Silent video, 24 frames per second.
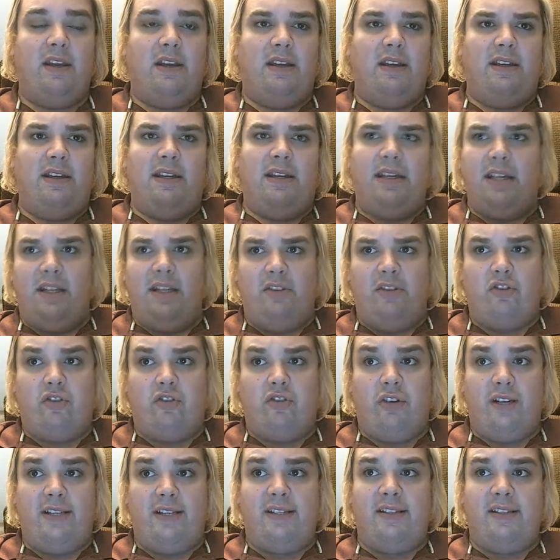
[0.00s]

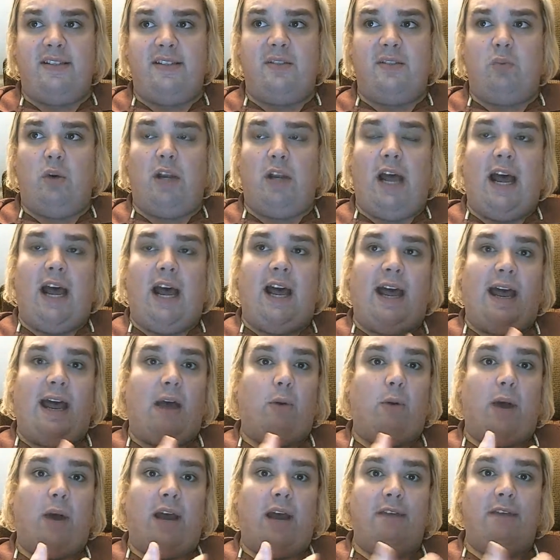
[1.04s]
interests, what I, how
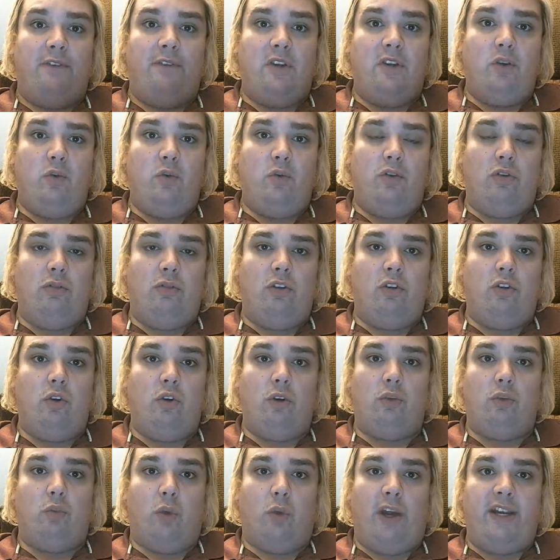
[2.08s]
I view good
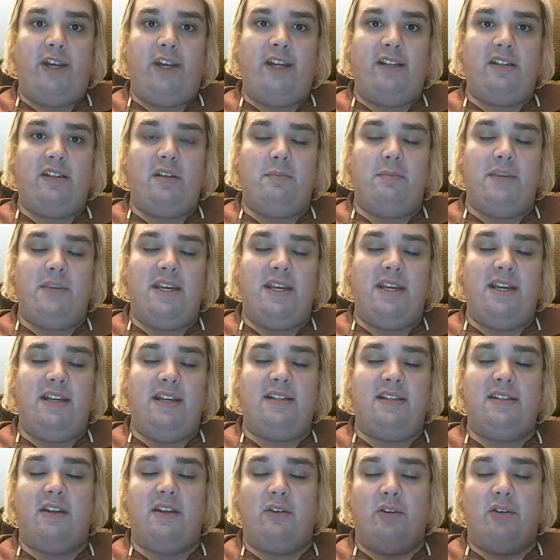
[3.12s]
writing to be,
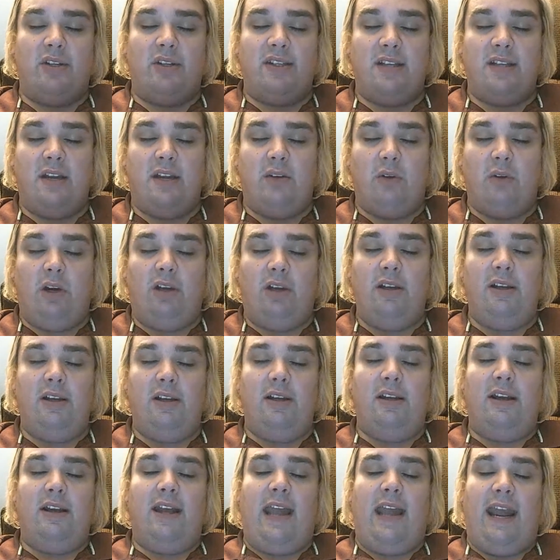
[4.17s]
etc., etc.,
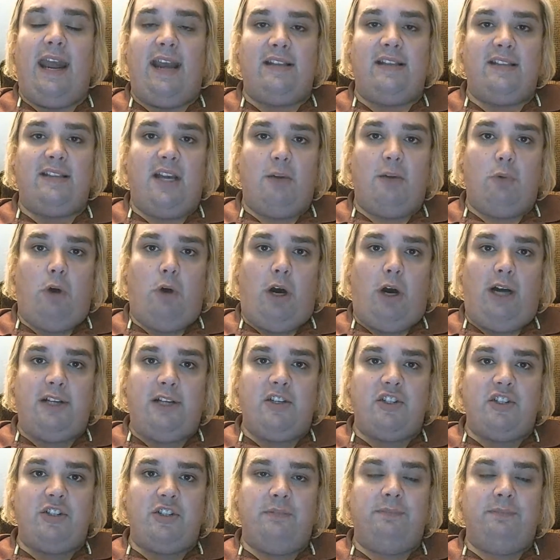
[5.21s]
as I
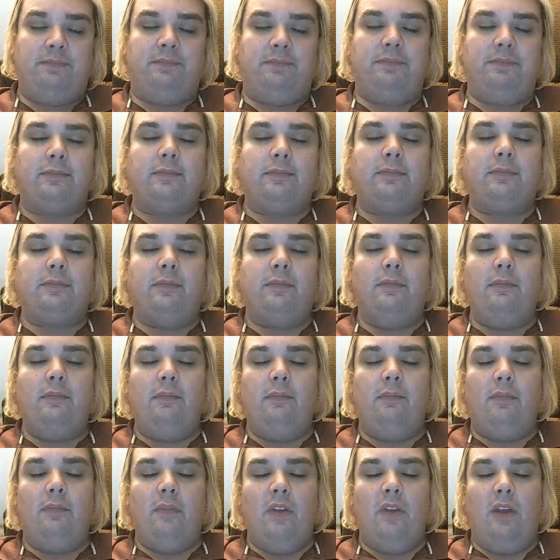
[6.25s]
watch.
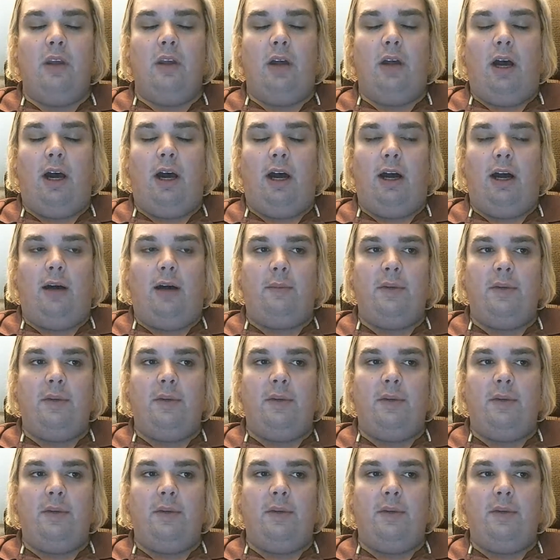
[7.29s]
Um,